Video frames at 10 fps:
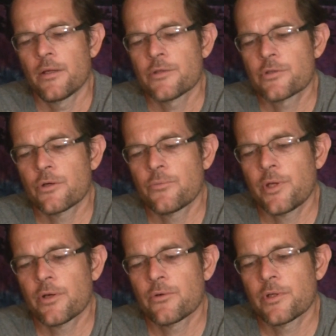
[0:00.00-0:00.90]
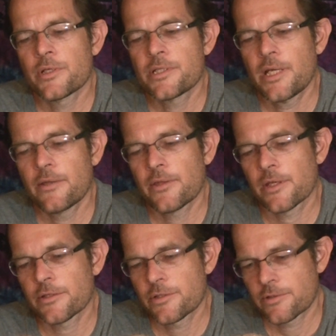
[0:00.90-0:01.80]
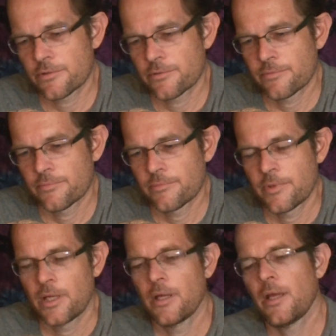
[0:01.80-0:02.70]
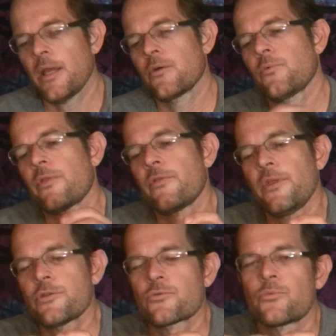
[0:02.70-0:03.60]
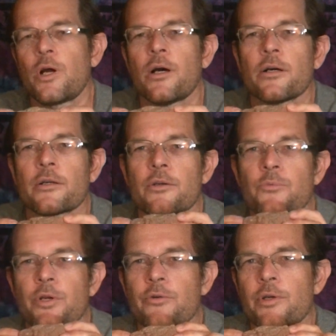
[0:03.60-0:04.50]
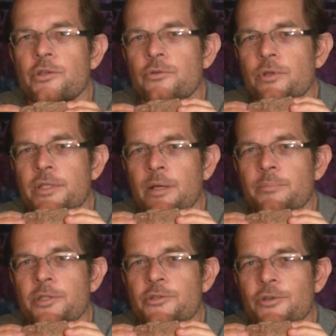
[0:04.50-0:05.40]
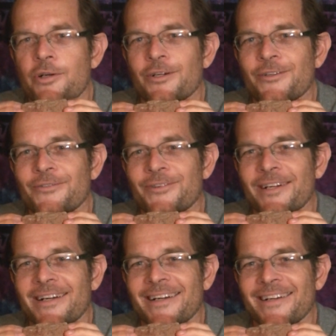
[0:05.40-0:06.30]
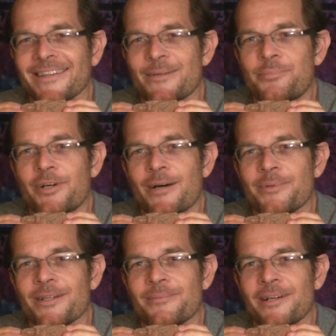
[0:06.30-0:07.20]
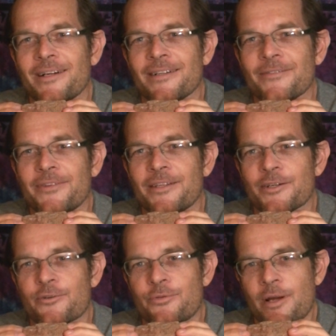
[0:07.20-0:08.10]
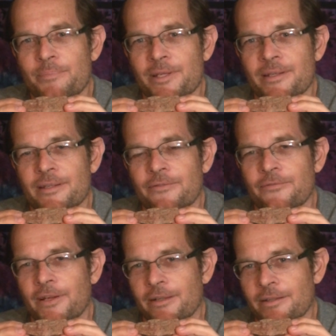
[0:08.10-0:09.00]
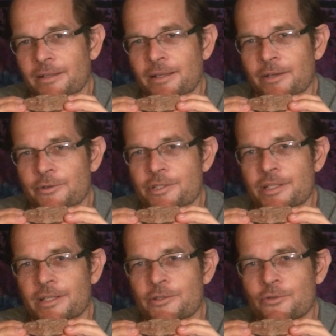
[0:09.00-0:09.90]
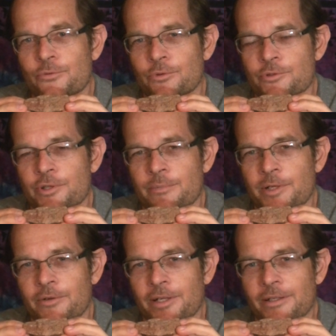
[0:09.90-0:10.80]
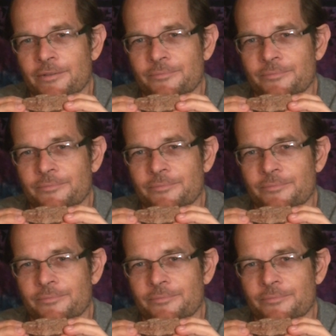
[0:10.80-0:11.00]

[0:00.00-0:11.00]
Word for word: So we are going to take this, and with this rock, we are going to attempt to solve the problem of the decrepit, failing inner city schools in America.